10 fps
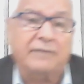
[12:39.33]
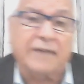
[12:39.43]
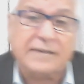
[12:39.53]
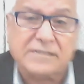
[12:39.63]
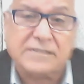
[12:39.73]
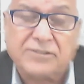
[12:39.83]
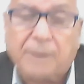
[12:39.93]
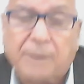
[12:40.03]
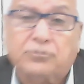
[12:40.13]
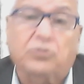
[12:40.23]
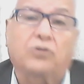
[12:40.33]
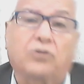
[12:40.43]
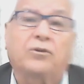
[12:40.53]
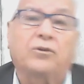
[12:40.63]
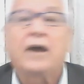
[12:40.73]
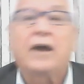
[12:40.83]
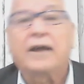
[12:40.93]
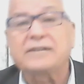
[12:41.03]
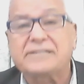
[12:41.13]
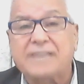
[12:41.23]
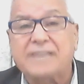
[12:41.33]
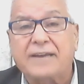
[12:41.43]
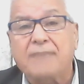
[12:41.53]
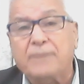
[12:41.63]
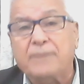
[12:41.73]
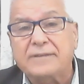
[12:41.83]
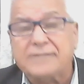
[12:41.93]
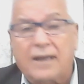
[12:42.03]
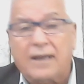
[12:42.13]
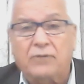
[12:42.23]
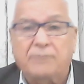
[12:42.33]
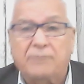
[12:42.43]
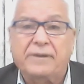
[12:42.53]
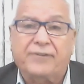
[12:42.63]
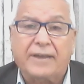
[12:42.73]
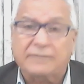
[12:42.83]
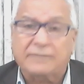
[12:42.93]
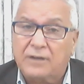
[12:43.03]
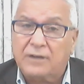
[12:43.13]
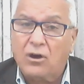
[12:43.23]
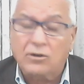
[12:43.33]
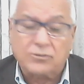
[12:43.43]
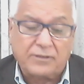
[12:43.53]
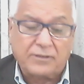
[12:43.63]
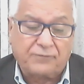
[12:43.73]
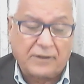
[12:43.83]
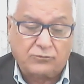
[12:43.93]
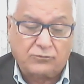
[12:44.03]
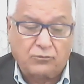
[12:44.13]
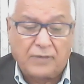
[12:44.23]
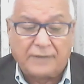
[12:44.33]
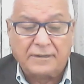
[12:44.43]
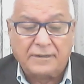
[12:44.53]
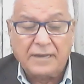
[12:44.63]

Gaza Strip to Sinai Peninsula will be great. Also, they failed to do that.